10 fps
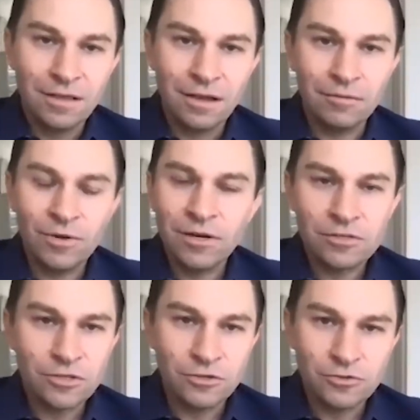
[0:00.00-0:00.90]
uh, we're
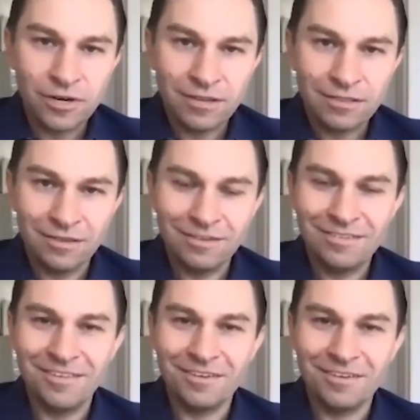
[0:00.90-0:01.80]
not so strict
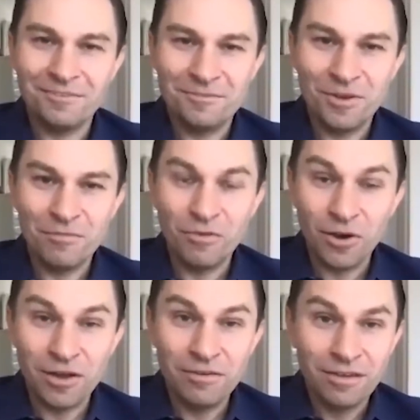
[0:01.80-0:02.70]
that, that we
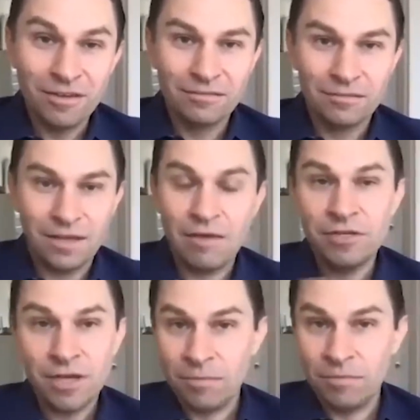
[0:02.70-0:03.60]
avoid
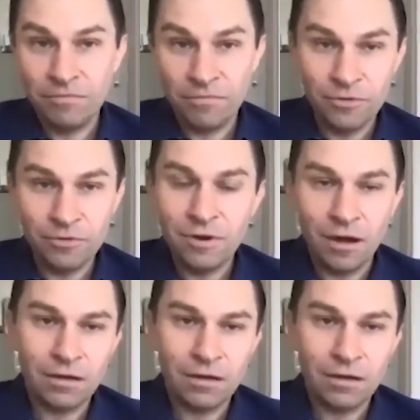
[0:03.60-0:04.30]
every type of food.